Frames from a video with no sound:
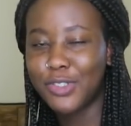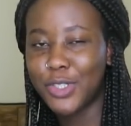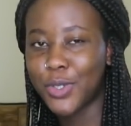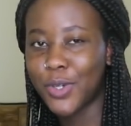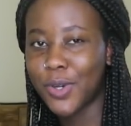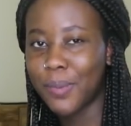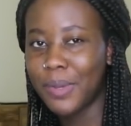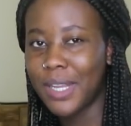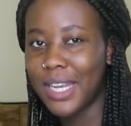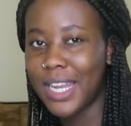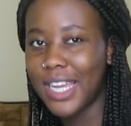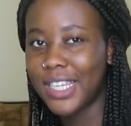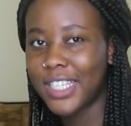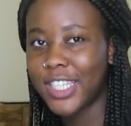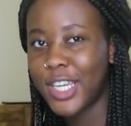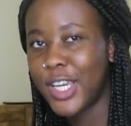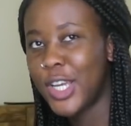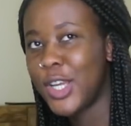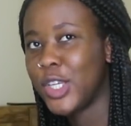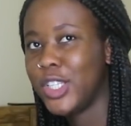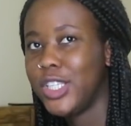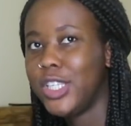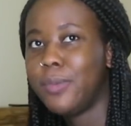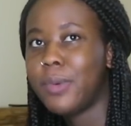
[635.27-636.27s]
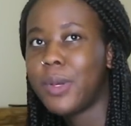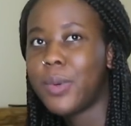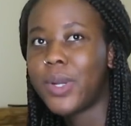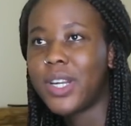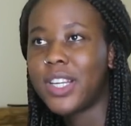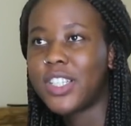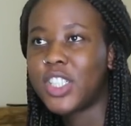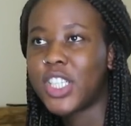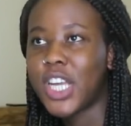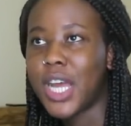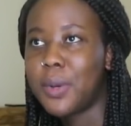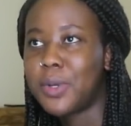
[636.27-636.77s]
Do you know what I mean? Like, you may want
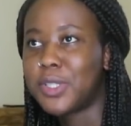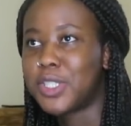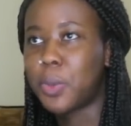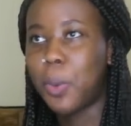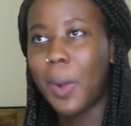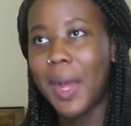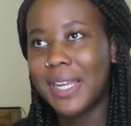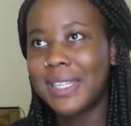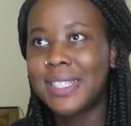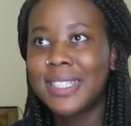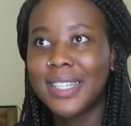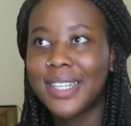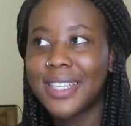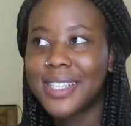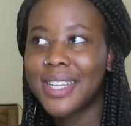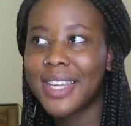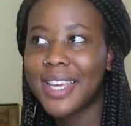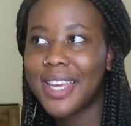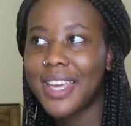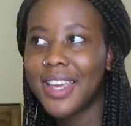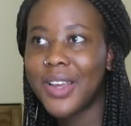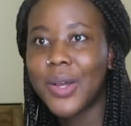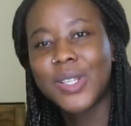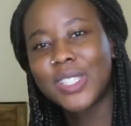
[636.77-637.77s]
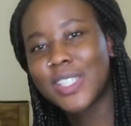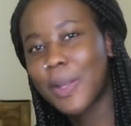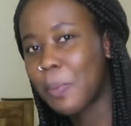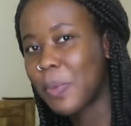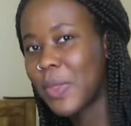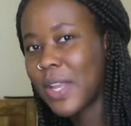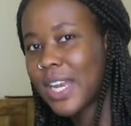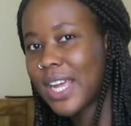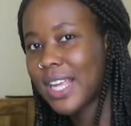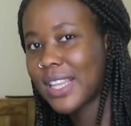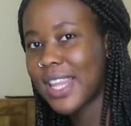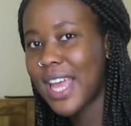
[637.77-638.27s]
to shower twice in a day or
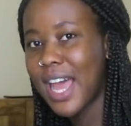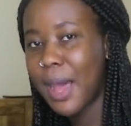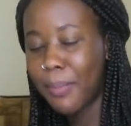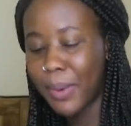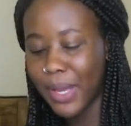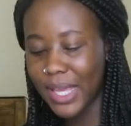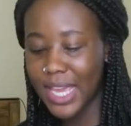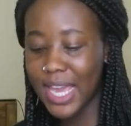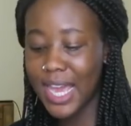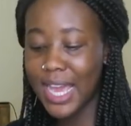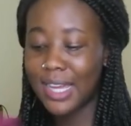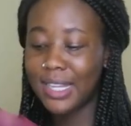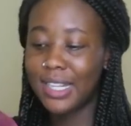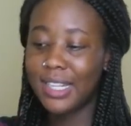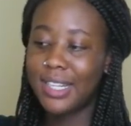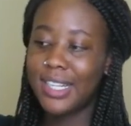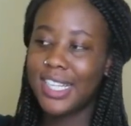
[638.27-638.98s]
something like that. But yeah,